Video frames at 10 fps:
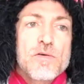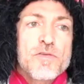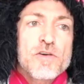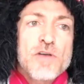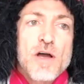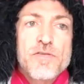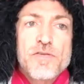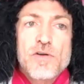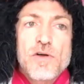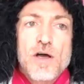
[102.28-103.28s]
first
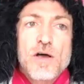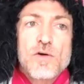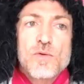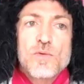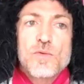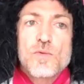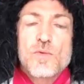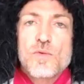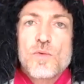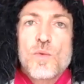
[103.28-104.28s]
off, uh,
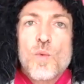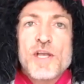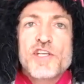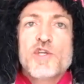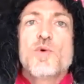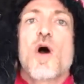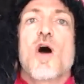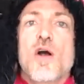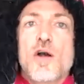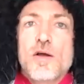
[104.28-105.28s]
when you
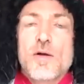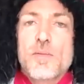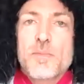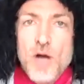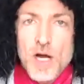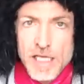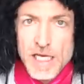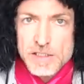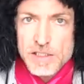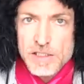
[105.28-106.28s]
are
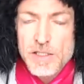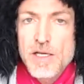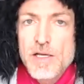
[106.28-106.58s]
broadcasting,